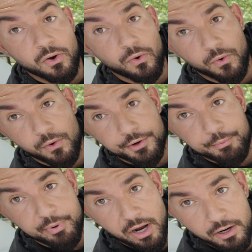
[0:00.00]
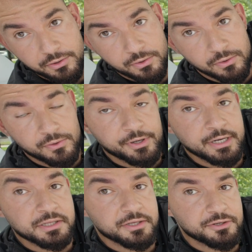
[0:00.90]
or a bottle or
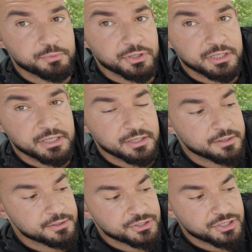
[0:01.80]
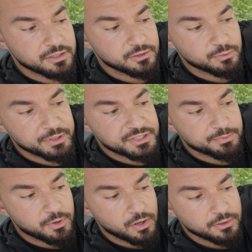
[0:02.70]
anything you're putting in here is just a little bit
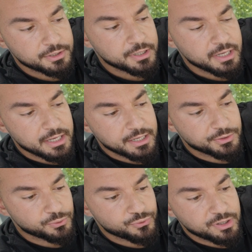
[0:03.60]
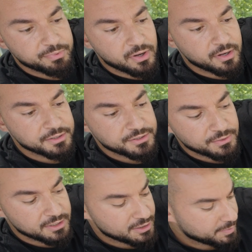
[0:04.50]
smaller, it'll grip onto
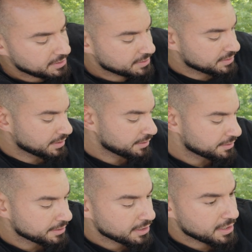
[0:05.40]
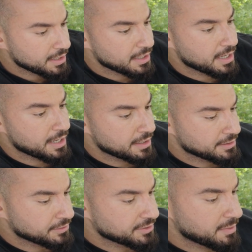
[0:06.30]
these pieces here,
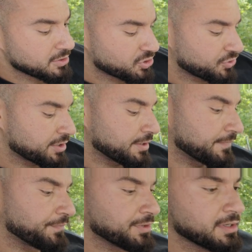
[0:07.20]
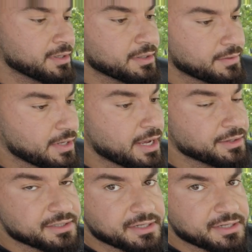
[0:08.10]
and I'll demonstrate. And this